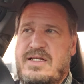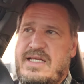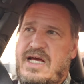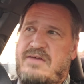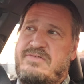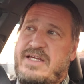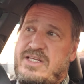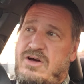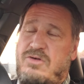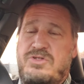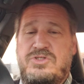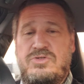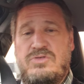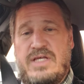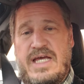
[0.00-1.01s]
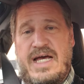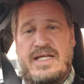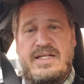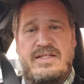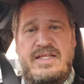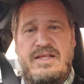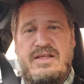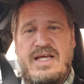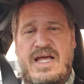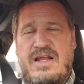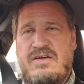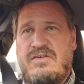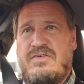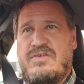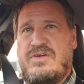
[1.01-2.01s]
Now, if they don't do that and they kind
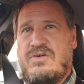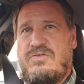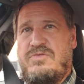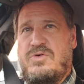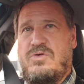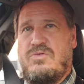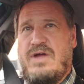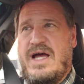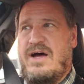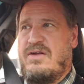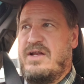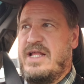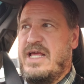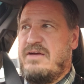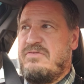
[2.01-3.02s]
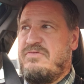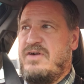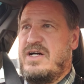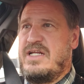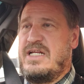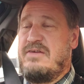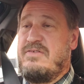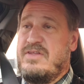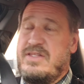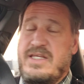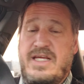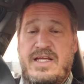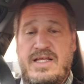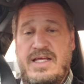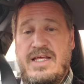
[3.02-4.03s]
of you know fool around and have fun and
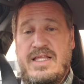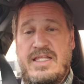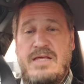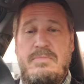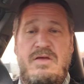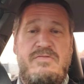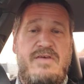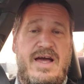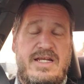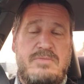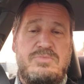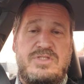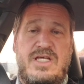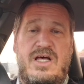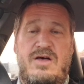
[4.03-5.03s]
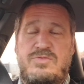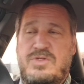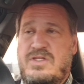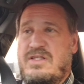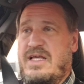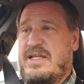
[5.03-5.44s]
everything, they may find themselves.